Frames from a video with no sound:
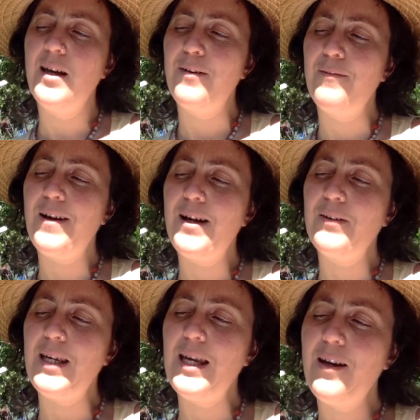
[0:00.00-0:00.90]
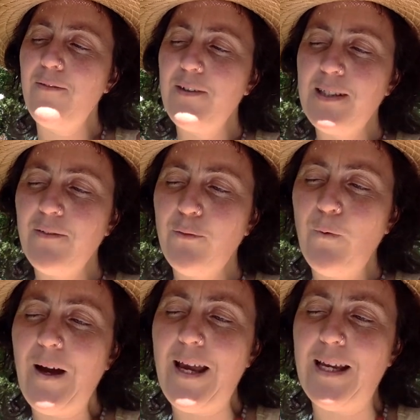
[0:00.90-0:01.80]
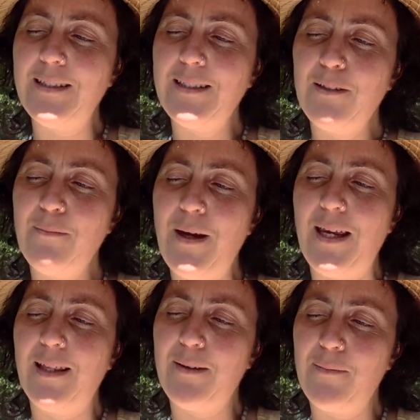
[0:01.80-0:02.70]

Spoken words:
and found innovative ways to market